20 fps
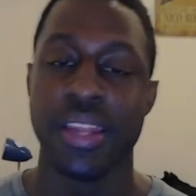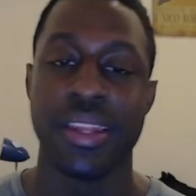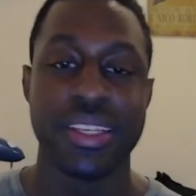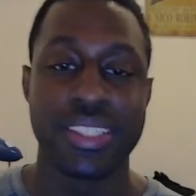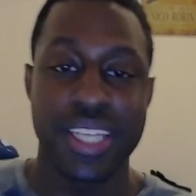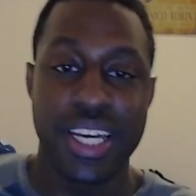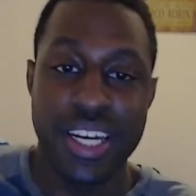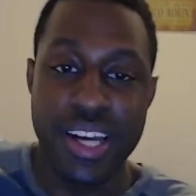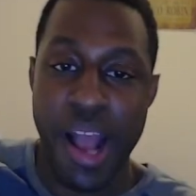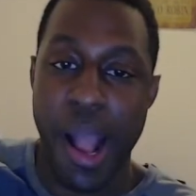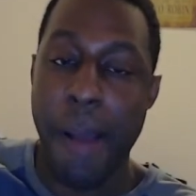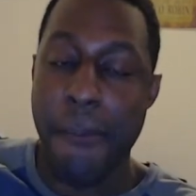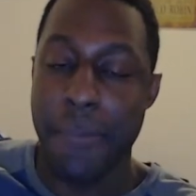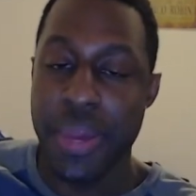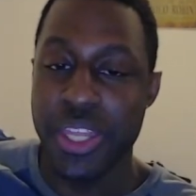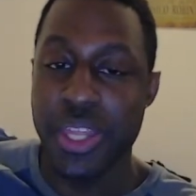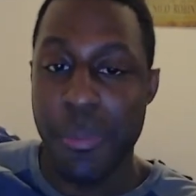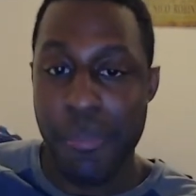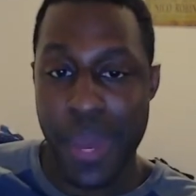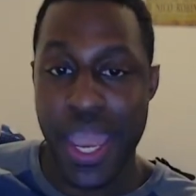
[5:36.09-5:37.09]
This cannot
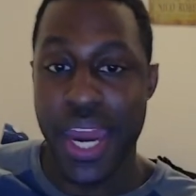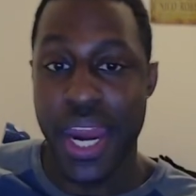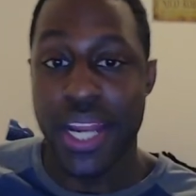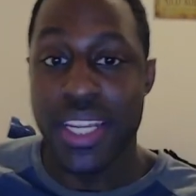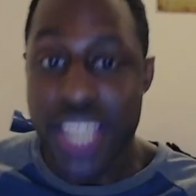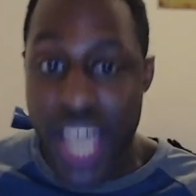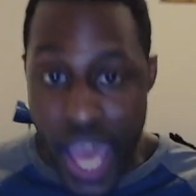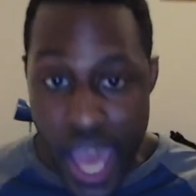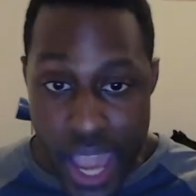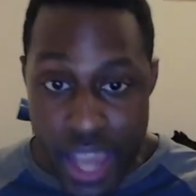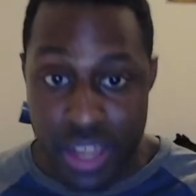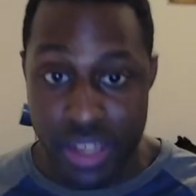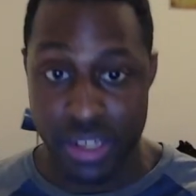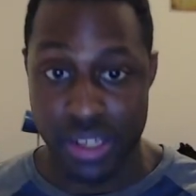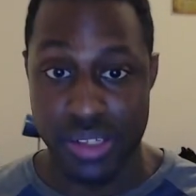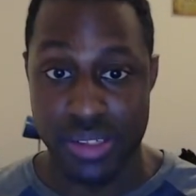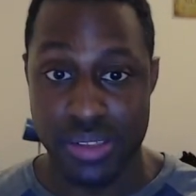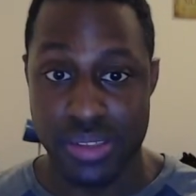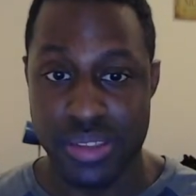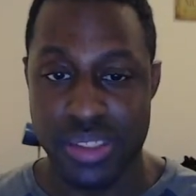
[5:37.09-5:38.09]
be the main
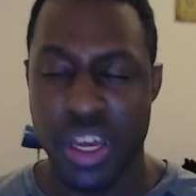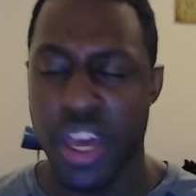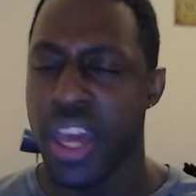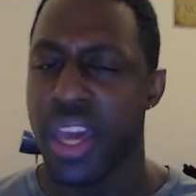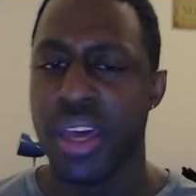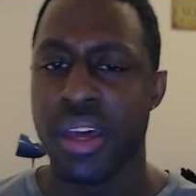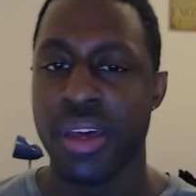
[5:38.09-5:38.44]
antagonist.